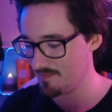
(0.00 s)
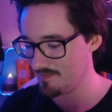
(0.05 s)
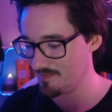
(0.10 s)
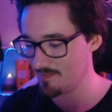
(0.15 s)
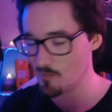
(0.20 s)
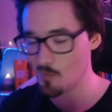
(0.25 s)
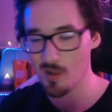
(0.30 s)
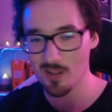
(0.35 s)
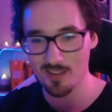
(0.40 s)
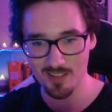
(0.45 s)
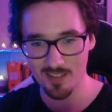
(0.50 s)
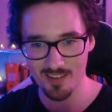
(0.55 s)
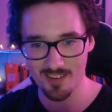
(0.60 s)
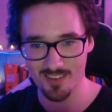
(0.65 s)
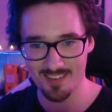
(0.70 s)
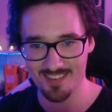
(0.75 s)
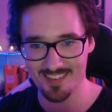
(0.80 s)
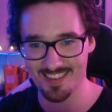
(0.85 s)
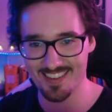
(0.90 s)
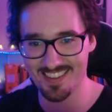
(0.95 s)
Well done.
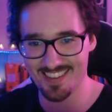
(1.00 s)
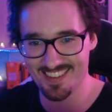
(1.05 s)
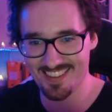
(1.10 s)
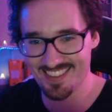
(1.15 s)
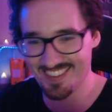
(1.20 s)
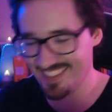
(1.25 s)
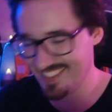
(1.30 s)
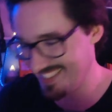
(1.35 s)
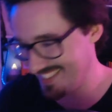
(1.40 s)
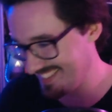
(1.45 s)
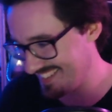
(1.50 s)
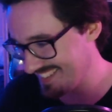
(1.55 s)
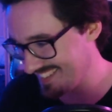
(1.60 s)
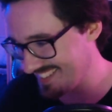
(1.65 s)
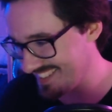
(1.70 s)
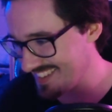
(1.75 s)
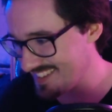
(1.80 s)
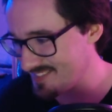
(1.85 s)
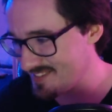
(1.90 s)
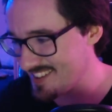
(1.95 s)

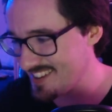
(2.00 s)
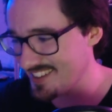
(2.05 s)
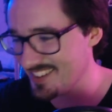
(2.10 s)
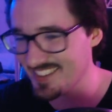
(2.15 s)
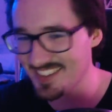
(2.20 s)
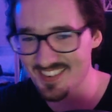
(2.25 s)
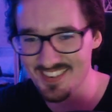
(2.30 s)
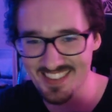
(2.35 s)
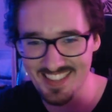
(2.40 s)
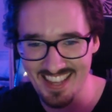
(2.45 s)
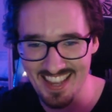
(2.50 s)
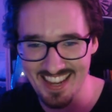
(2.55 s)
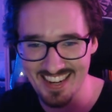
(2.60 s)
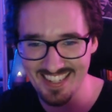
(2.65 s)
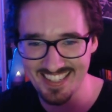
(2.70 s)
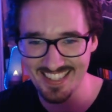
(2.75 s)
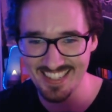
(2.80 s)
We got there in the end.